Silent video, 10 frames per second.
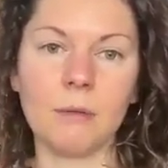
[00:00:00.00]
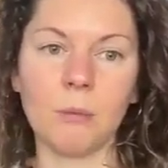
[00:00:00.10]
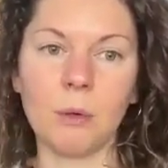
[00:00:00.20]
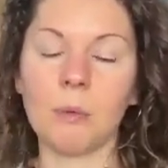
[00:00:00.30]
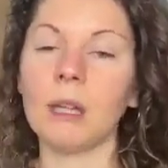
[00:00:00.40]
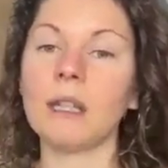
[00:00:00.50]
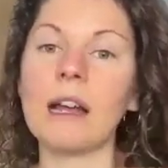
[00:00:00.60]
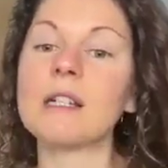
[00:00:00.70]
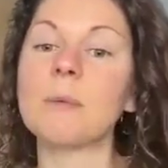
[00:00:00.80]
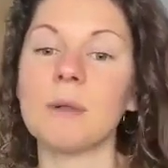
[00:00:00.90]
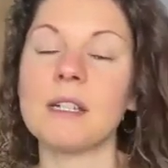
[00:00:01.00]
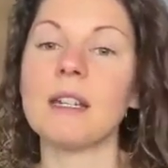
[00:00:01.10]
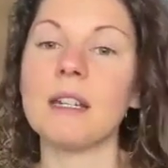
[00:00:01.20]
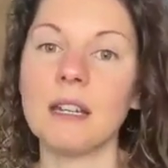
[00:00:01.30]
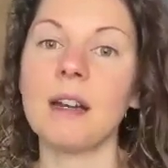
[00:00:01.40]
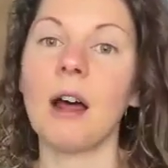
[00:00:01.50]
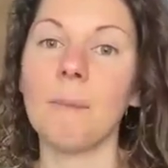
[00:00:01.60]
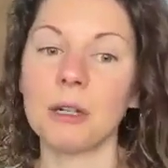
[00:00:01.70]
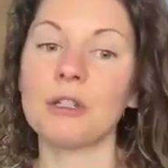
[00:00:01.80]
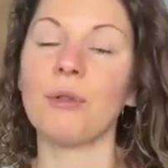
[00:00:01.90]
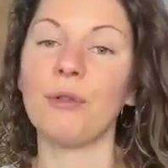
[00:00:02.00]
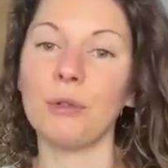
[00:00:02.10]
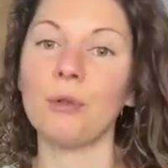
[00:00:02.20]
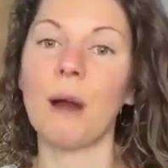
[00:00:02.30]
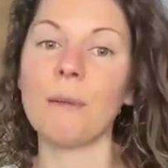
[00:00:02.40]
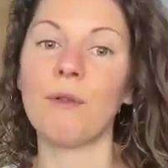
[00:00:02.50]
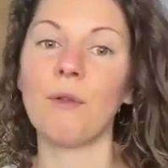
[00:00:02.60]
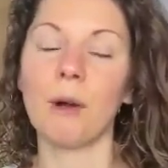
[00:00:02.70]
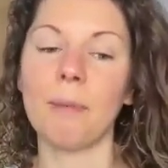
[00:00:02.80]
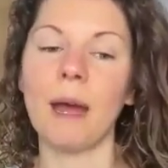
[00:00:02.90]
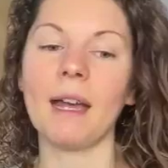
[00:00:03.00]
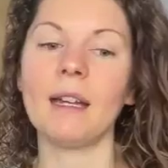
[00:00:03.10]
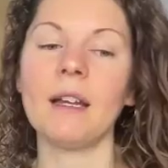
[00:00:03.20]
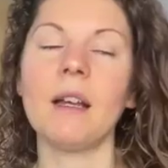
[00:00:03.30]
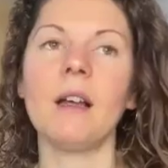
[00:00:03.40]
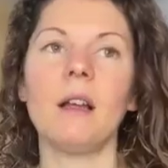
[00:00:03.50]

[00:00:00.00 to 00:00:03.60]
we're really not supposed to eat a bunch of food right before bed.